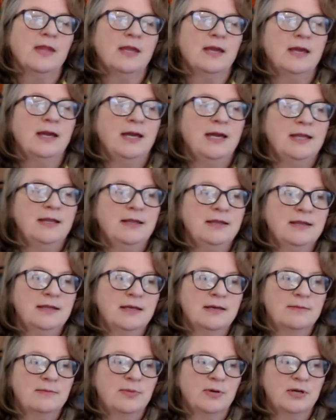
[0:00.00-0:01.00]
and
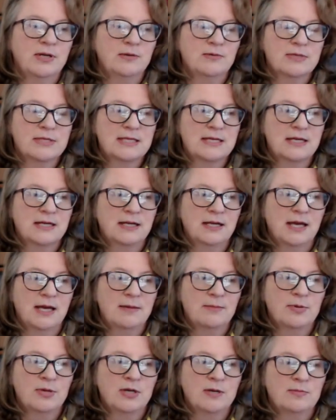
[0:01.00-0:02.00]
the body was in a light
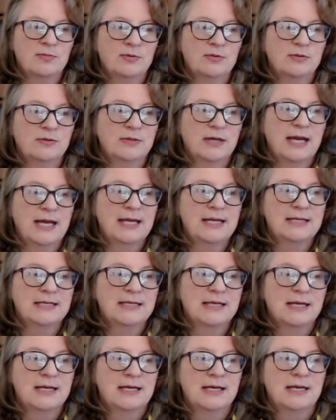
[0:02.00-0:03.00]
purple and
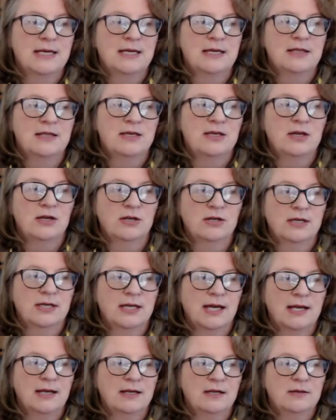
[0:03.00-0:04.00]
the yoke
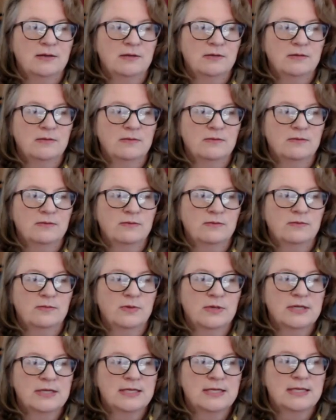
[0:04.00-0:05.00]
colour
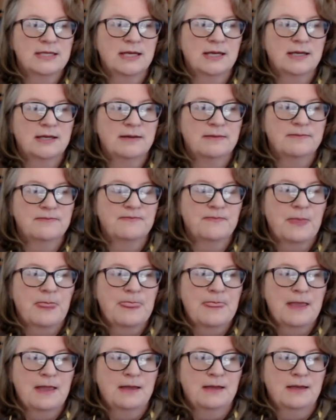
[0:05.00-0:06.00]
was
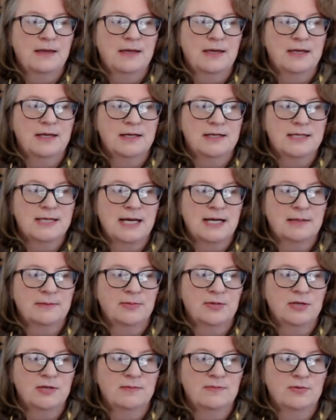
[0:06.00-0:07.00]
in a dark
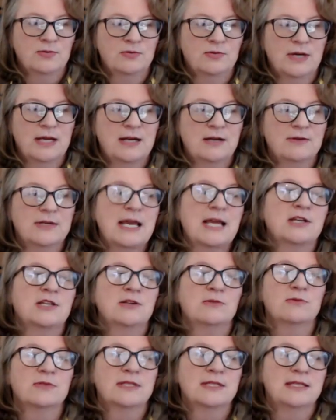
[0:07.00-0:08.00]
purple, and
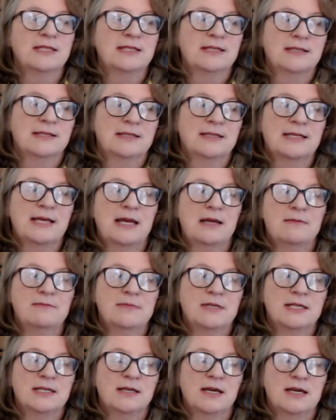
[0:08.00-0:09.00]
actually it was this same
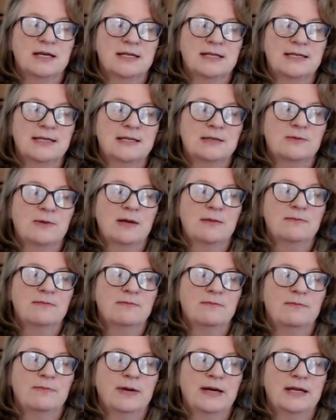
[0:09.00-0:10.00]
design as this one,
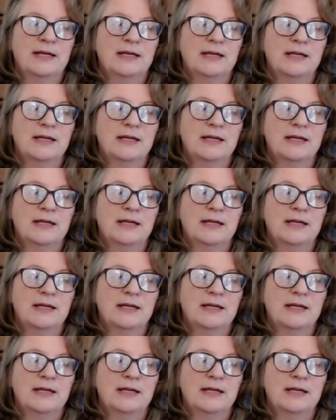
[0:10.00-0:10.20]
but